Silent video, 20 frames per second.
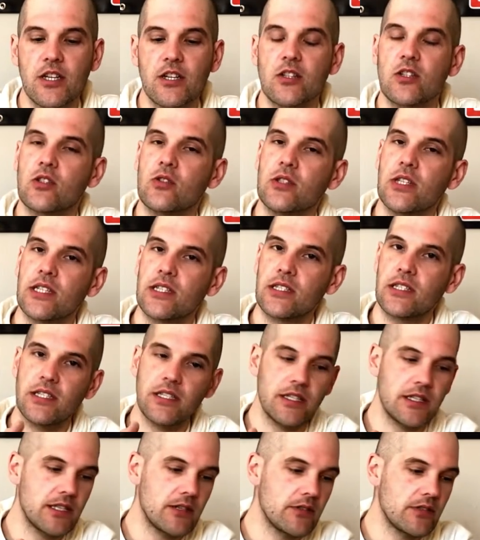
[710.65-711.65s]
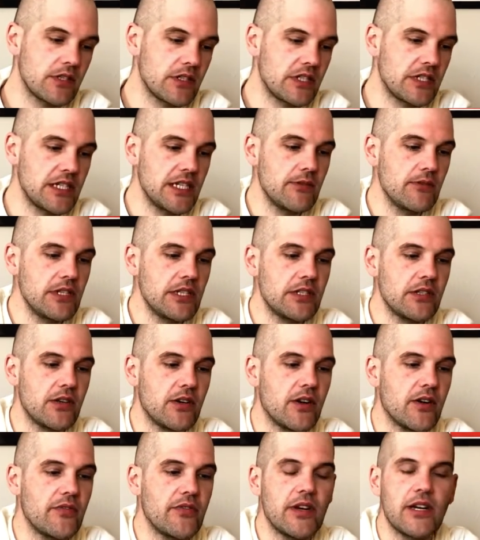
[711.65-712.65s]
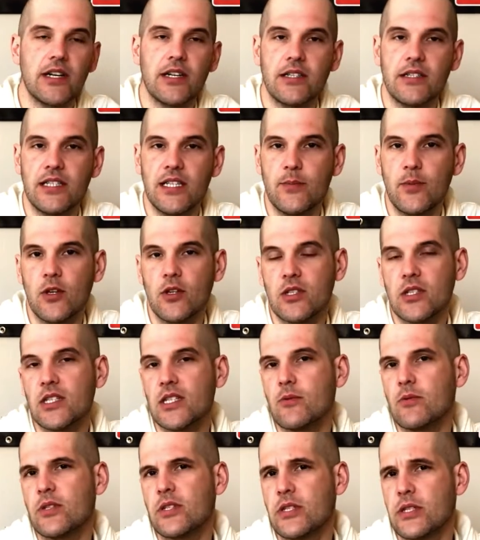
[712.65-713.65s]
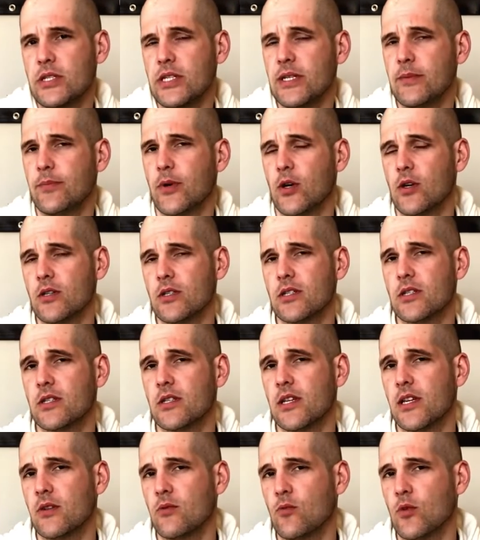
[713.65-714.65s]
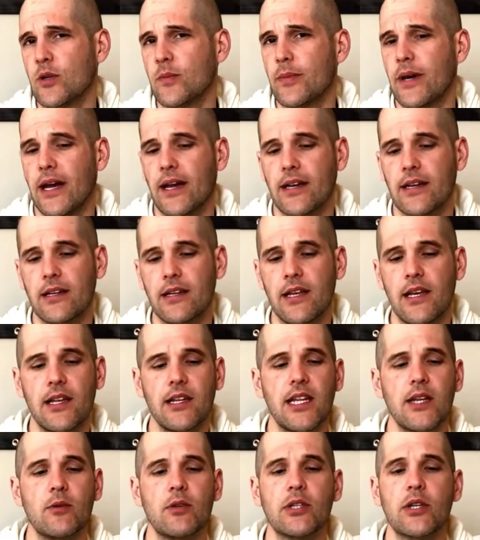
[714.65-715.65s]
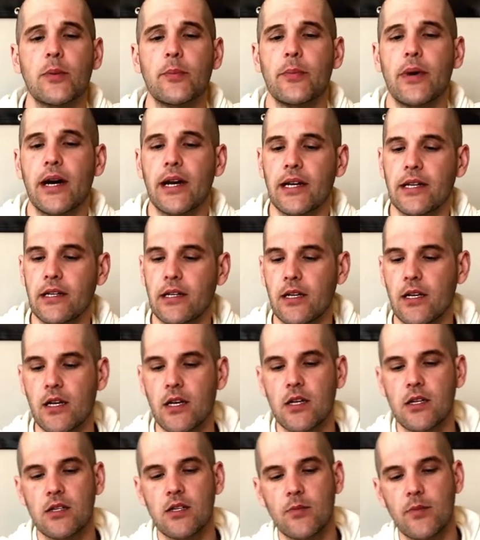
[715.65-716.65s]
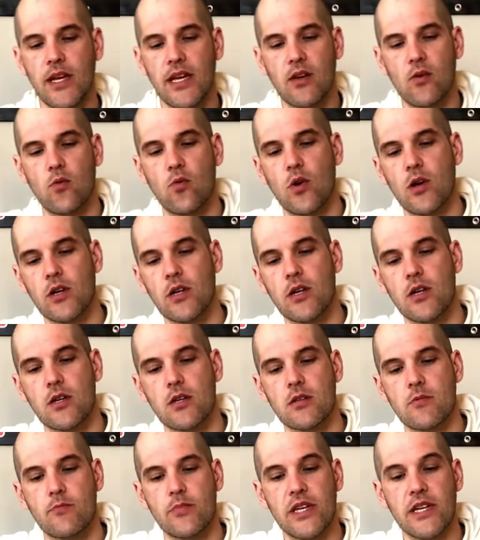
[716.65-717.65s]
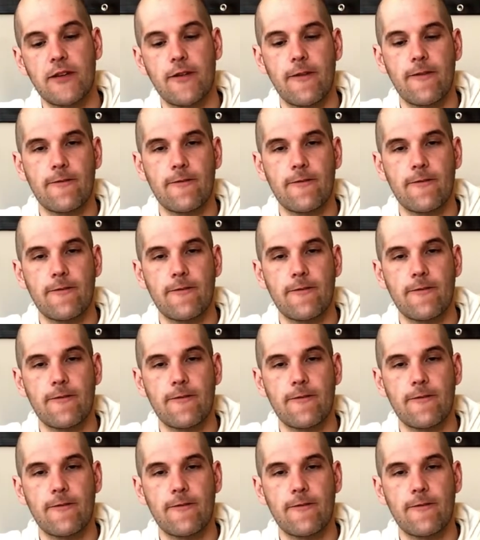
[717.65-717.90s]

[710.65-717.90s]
So there's a series of Z-Bots. It was 3 bots in one packet, and they would combine to make one big